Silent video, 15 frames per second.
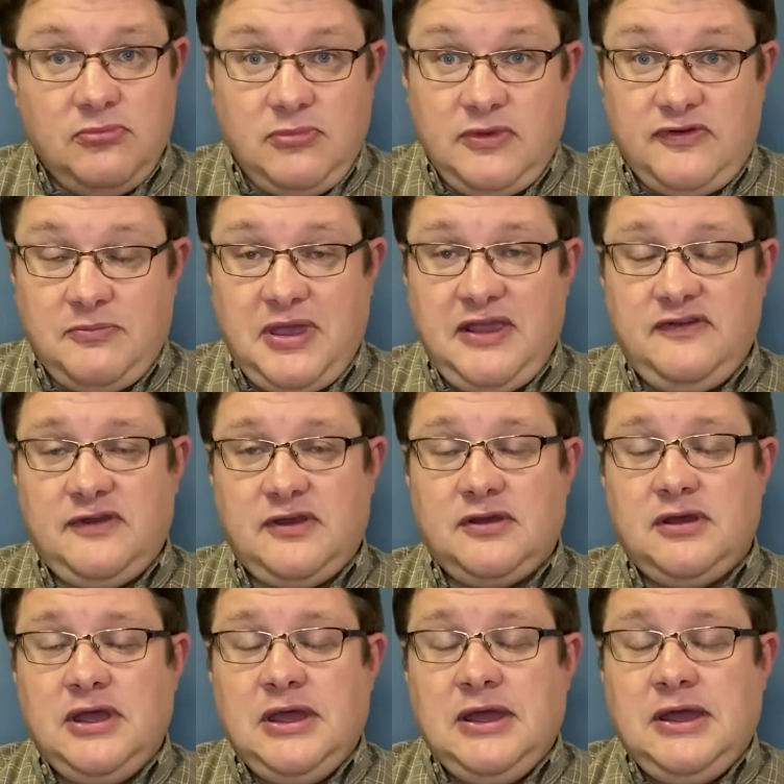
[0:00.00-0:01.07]
It's amazing.
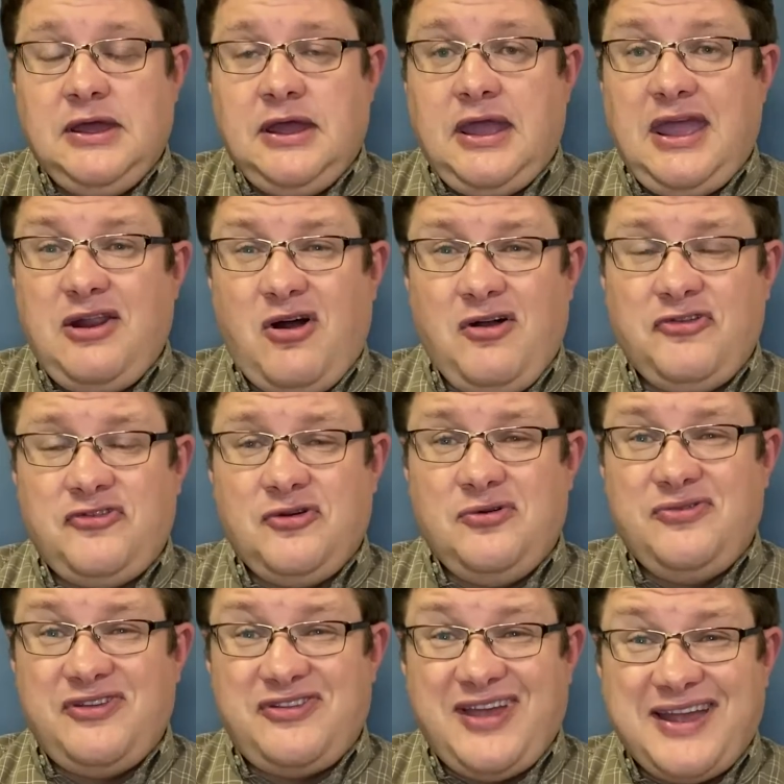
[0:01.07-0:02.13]
And also,
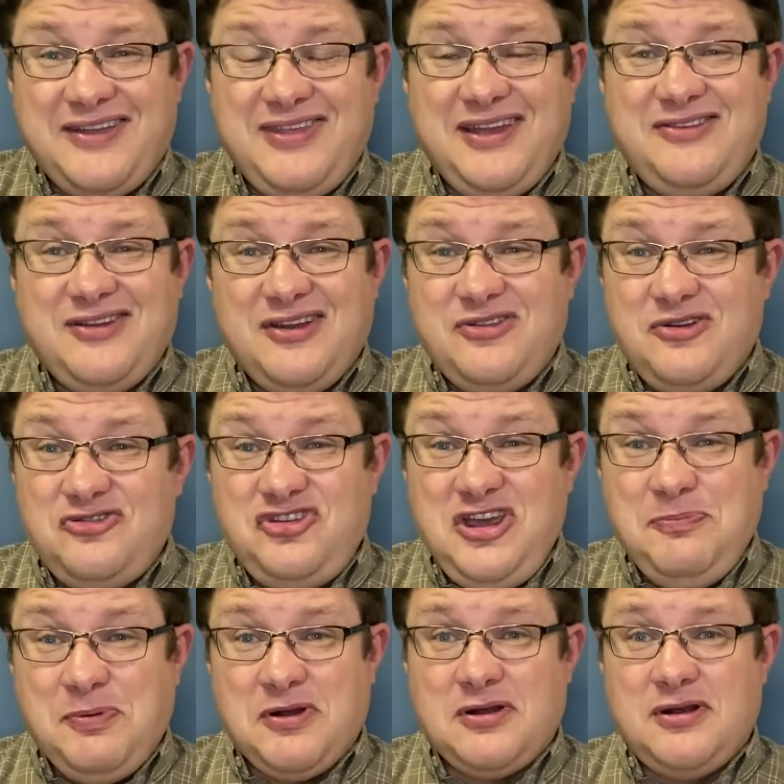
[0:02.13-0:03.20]
the second thing is they're
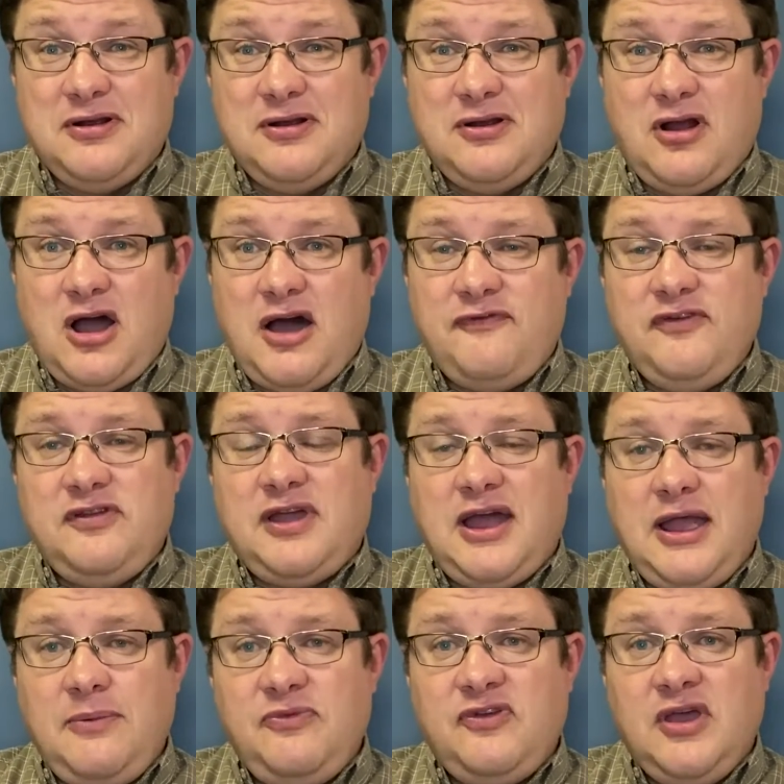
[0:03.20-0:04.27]
cheaper.
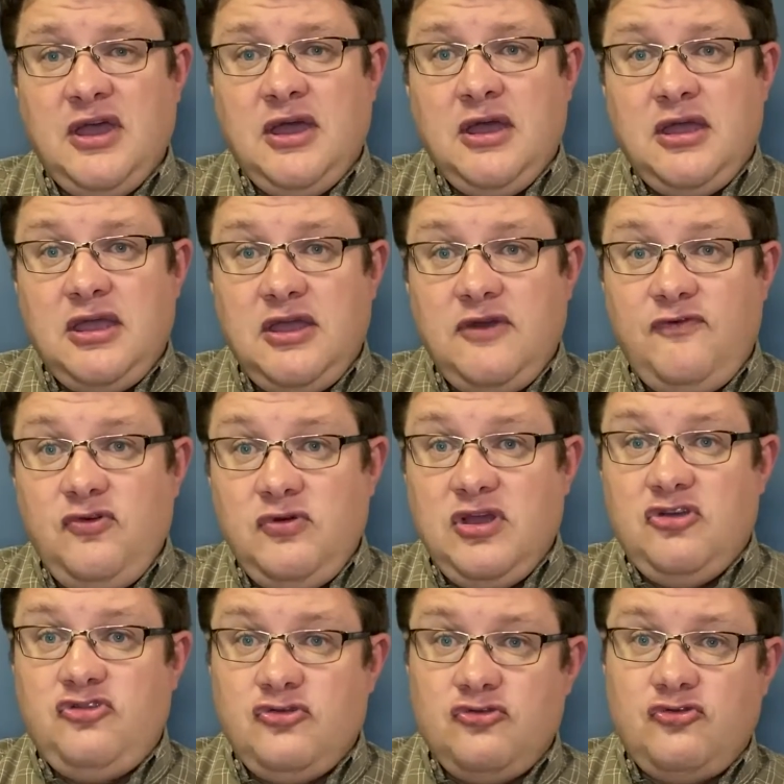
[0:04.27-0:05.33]
Oftentimes, if you
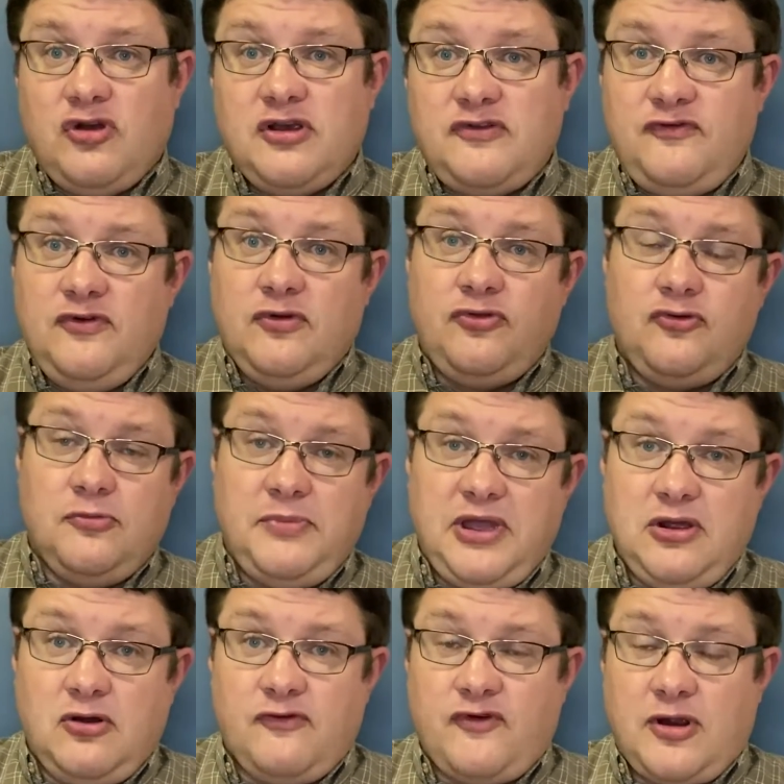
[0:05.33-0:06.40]
get your drugs filled through
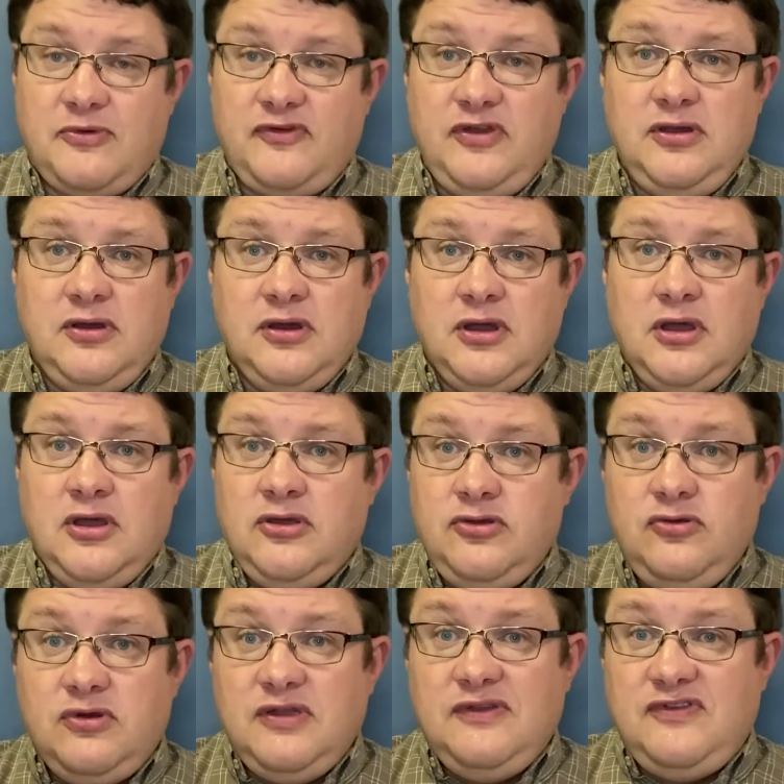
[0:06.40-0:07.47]
mail or pharmacy,
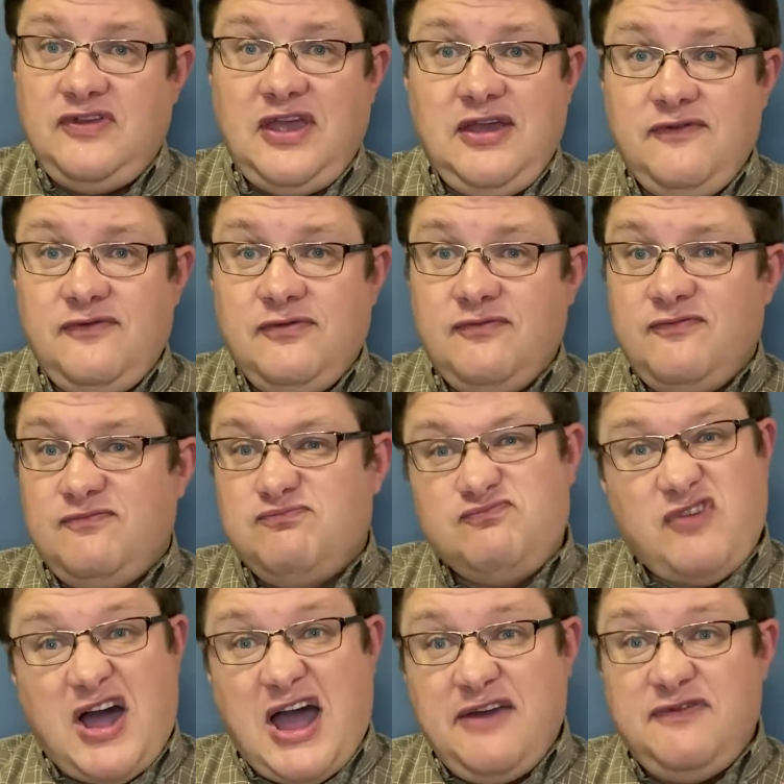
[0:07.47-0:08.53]
you can save
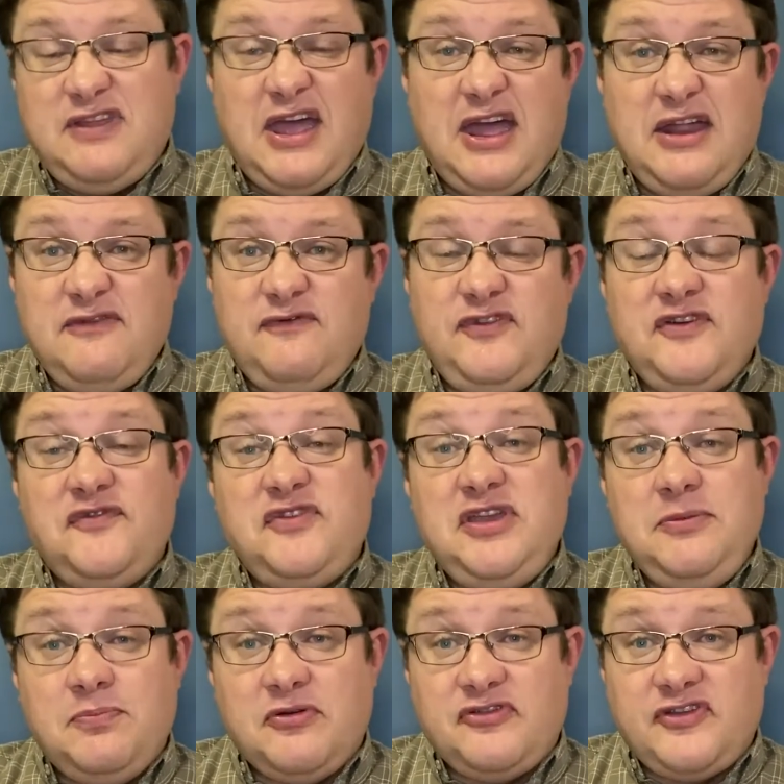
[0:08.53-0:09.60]
5, 10,
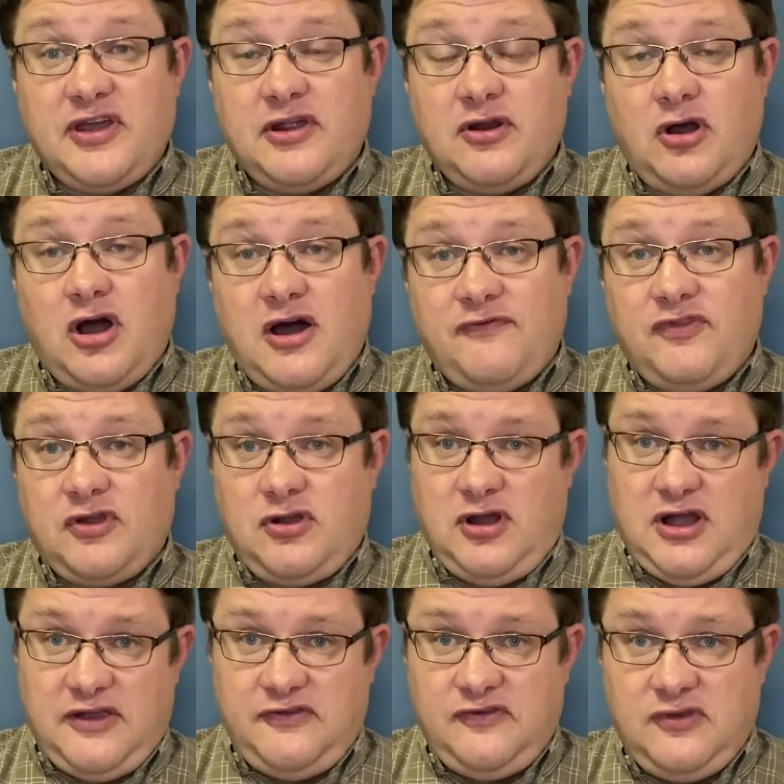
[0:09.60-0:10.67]
15% off the
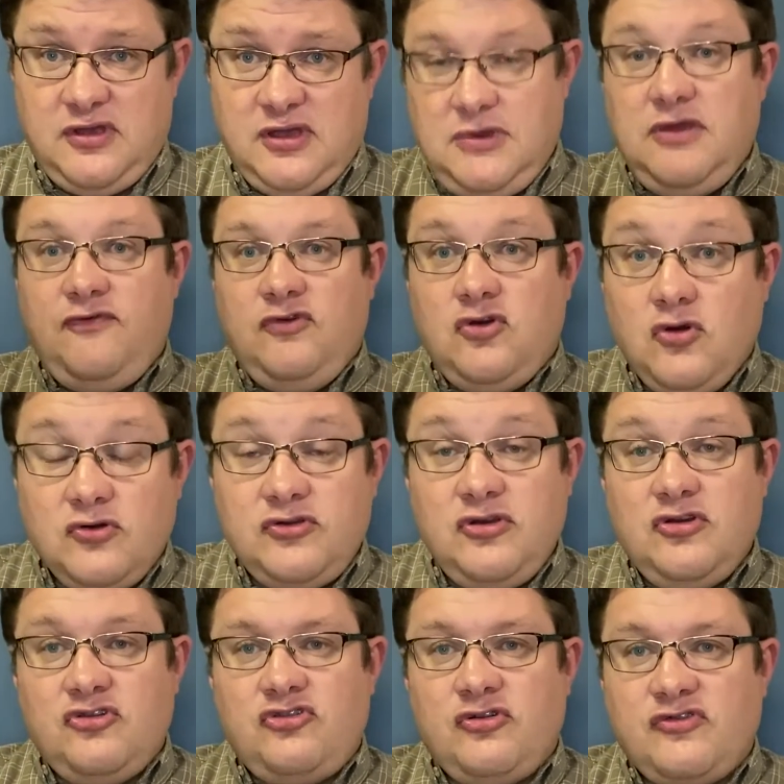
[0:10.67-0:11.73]
cost. If you go to
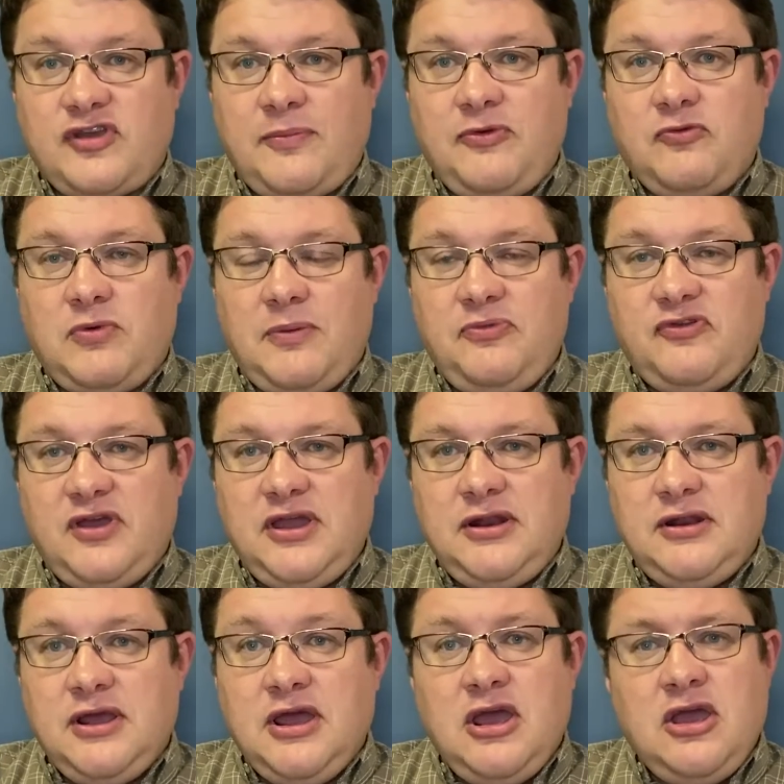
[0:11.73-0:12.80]
your insurance company's website,
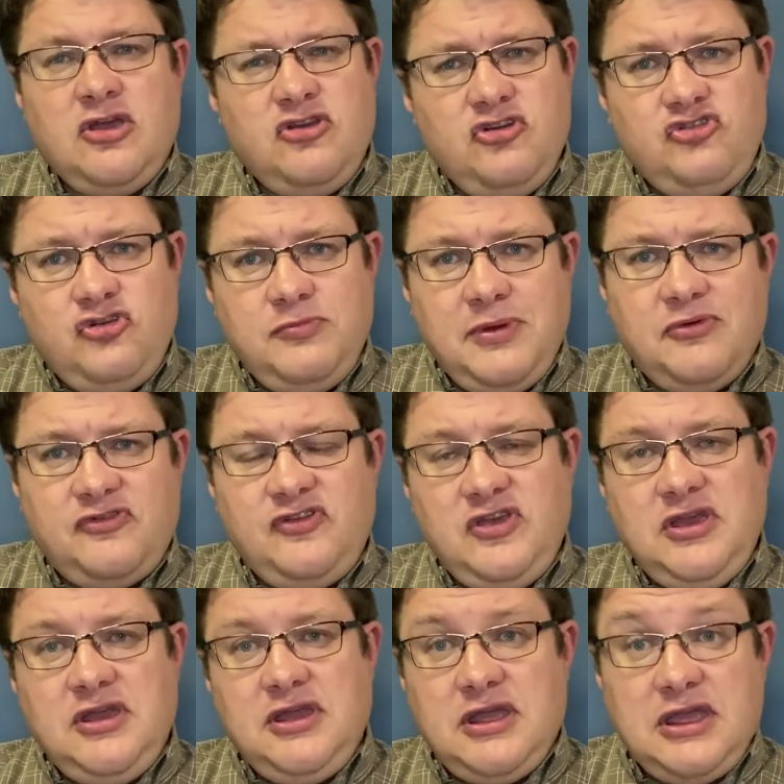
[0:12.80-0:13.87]
you should be able to
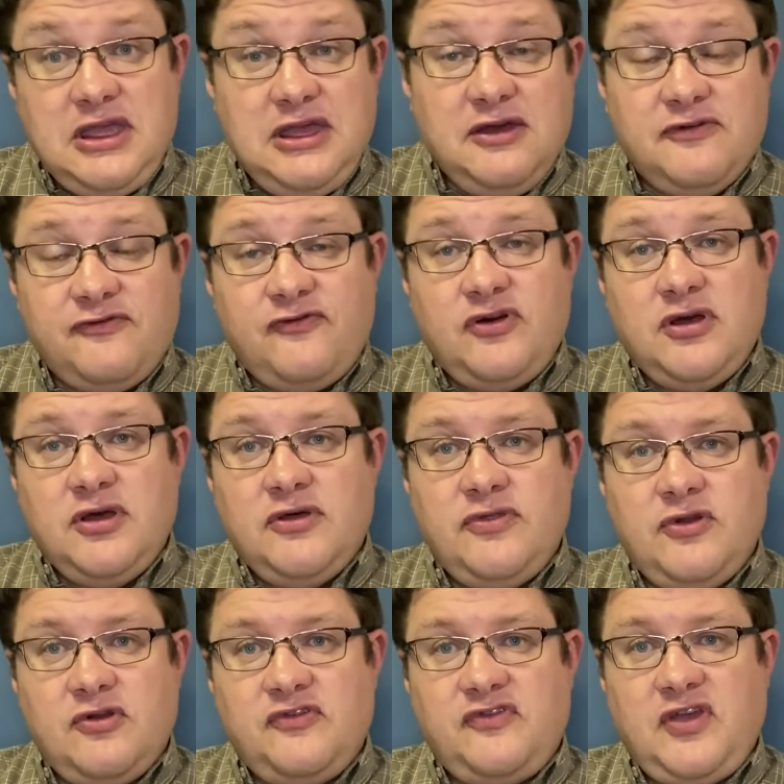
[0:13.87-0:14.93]
see if
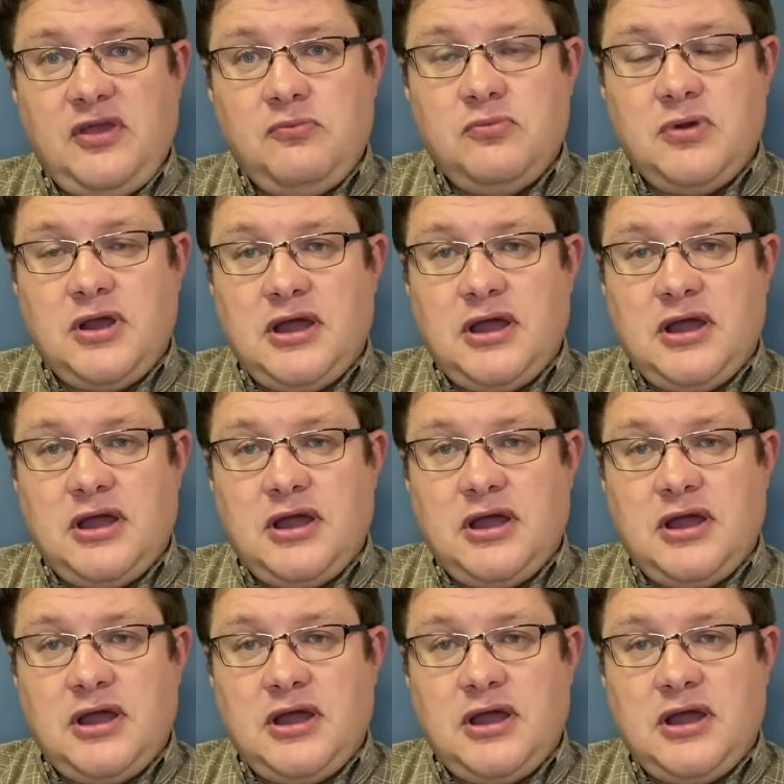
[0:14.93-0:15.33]
there's a